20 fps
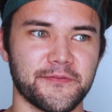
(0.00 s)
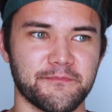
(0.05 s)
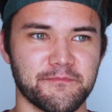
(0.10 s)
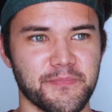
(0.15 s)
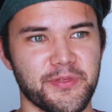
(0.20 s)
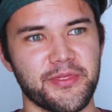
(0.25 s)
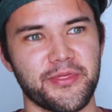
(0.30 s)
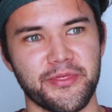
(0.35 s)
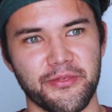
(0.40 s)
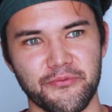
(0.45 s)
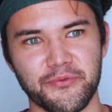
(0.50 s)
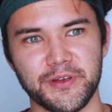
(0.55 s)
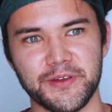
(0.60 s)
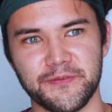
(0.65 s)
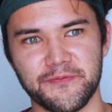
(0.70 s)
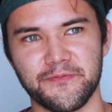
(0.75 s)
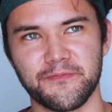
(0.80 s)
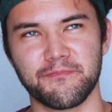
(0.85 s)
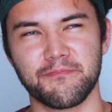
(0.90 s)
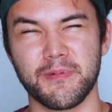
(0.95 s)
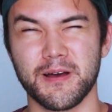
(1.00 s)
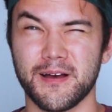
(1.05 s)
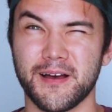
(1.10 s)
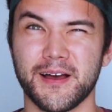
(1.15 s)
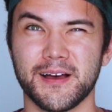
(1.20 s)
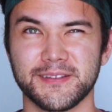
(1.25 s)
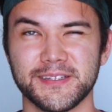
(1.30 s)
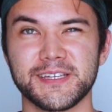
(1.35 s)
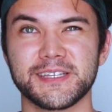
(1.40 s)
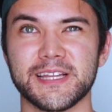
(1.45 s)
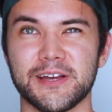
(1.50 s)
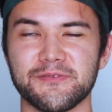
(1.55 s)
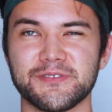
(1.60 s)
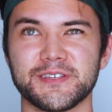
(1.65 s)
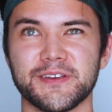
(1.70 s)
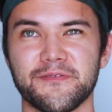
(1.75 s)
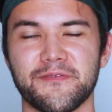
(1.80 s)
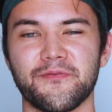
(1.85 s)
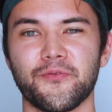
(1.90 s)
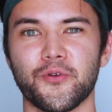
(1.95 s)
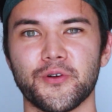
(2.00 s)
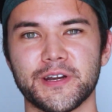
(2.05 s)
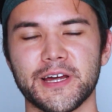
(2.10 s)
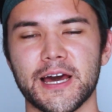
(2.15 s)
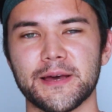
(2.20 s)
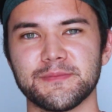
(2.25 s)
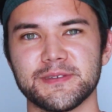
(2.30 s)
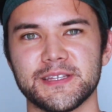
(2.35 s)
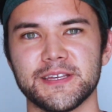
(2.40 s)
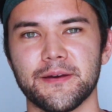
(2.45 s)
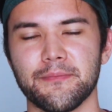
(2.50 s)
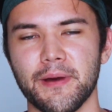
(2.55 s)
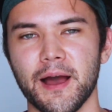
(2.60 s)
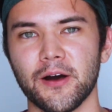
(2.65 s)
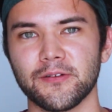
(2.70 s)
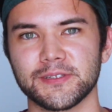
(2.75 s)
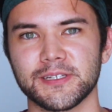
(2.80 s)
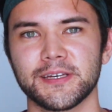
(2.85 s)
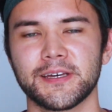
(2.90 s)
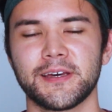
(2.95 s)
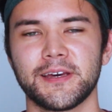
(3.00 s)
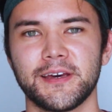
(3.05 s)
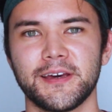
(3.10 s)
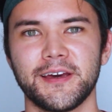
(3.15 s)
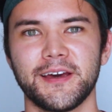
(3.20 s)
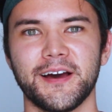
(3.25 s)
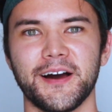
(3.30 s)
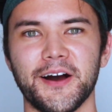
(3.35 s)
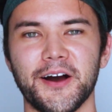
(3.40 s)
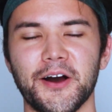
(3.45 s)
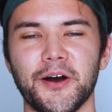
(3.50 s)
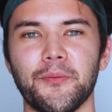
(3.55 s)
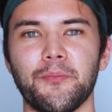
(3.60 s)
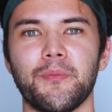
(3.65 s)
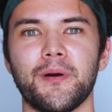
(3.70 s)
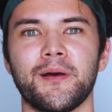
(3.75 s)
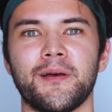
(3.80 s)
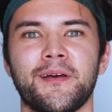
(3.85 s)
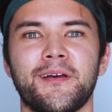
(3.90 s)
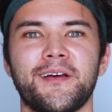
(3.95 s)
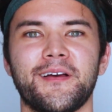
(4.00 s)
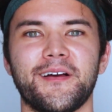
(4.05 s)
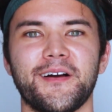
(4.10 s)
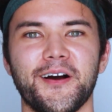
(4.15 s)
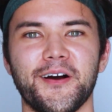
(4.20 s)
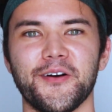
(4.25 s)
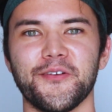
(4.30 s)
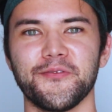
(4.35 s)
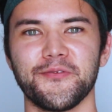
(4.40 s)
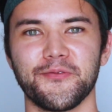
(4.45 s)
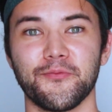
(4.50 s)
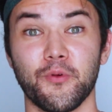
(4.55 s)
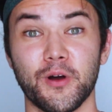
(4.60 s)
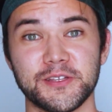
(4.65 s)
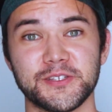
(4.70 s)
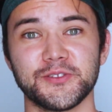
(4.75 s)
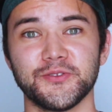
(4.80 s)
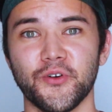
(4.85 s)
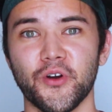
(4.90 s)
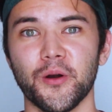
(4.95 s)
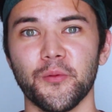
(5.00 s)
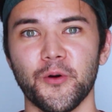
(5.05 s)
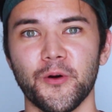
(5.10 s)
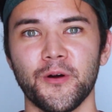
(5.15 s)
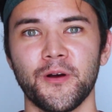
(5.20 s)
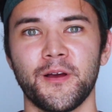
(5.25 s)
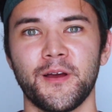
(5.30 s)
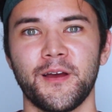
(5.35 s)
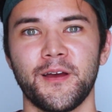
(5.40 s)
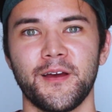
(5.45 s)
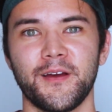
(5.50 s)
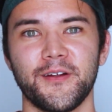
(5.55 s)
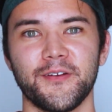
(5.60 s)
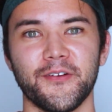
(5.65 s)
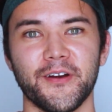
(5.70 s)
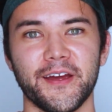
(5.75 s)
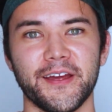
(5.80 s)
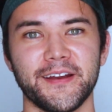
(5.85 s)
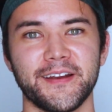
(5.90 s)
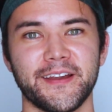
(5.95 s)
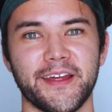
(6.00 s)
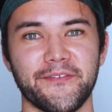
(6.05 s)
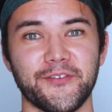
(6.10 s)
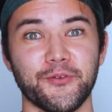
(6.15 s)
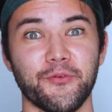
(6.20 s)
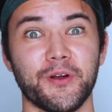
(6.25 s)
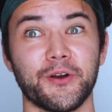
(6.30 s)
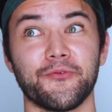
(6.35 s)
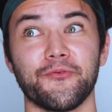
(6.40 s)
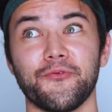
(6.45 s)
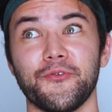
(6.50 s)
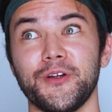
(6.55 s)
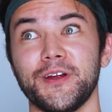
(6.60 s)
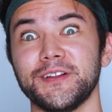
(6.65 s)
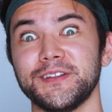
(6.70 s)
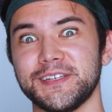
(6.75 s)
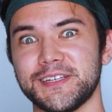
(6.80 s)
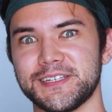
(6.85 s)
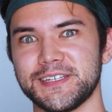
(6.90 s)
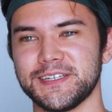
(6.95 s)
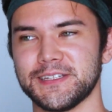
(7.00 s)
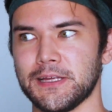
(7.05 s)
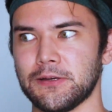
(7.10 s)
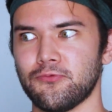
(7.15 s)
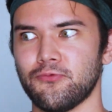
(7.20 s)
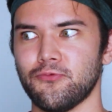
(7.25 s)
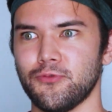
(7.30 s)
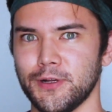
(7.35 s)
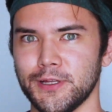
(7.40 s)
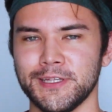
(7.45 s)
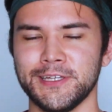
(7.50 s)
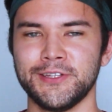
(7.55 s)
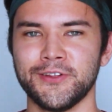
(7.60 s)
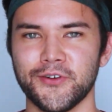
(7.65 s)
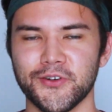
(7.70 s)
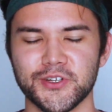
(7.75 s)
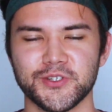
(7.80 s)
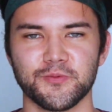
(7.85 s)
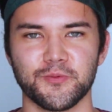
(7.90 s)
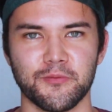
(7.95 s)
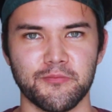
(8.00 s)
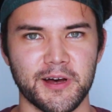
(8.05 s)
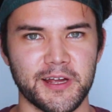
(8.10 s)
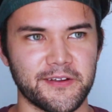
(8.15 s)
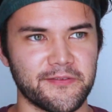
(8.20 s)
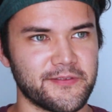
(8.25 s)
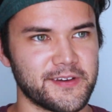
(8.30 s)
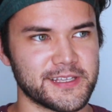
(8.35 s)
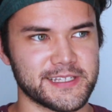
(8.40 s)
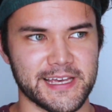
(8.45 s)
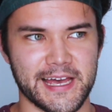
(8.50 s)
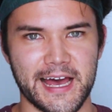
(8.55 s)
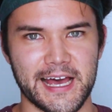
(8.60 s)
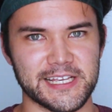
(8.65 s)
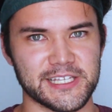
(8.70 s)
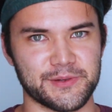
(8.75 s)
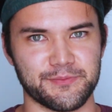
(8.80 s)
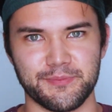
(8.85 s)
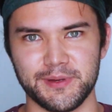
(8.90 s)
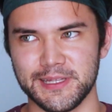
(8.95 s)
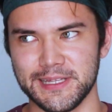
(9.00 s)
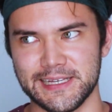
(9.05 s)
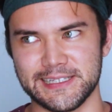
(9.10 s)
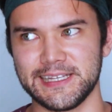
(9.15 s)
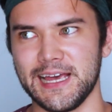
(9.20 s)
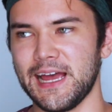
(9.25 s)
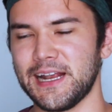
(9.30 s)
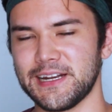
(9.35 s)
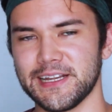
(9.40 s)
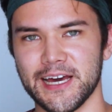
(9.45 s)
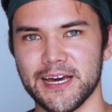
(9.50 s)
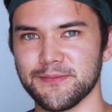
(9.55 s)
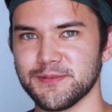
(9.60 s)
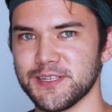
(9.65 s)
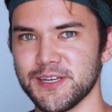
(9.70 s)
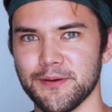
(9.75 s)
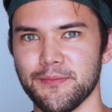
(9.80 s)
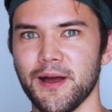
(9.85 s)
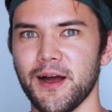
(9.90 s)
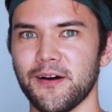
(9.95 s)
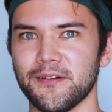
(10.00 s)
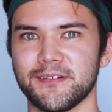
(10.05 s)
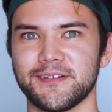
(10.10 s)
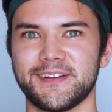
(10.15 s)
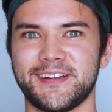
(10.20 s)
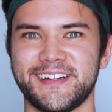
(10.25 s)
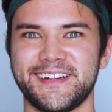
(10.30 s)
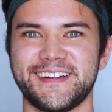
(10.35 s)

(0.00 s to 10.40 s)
three, at least I would say four times the amount um, of what's normal right? If you want to really see like really noticeable benefits, it has to be like 10 times the amount,